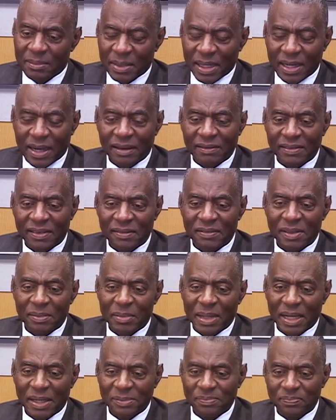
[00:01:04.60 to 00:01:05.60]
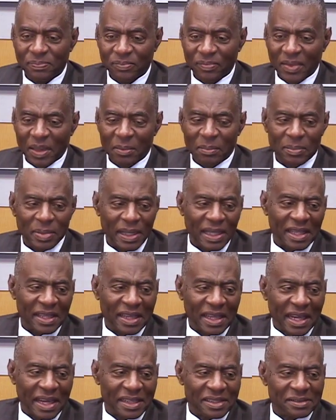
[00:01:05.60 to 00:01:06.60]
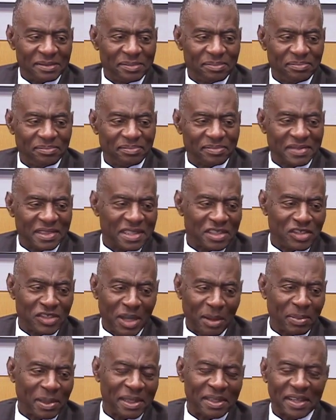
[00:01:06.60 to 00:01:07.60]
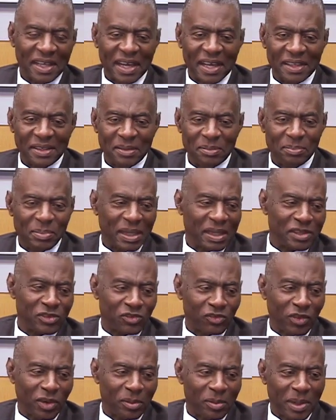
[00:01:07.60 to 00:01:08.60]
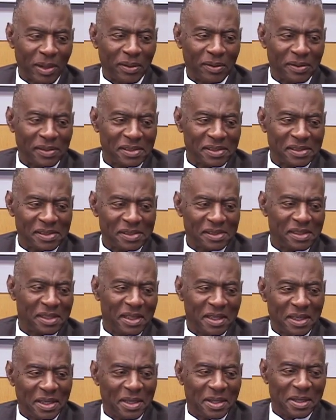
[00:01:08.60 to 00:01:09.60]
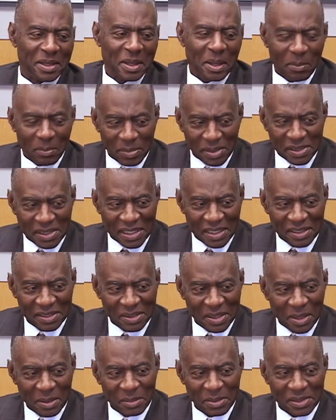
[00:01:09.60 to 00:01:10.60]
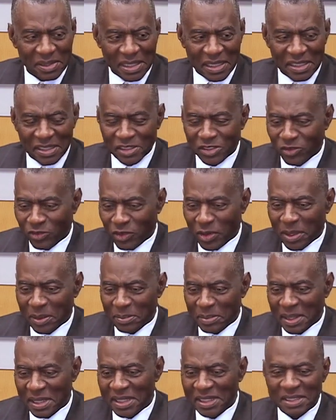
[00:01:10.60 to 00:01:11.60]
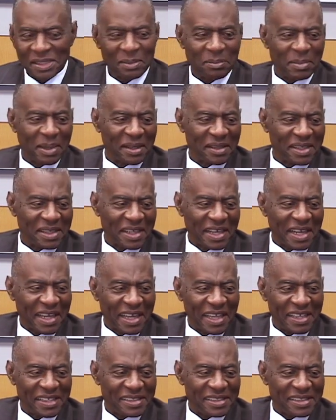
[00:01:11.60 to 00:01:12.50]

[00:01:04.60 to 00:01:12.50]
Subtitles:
made our living by picking cotton, chopping cotton, picking strawberries, potatoes, string beans, and baling hay,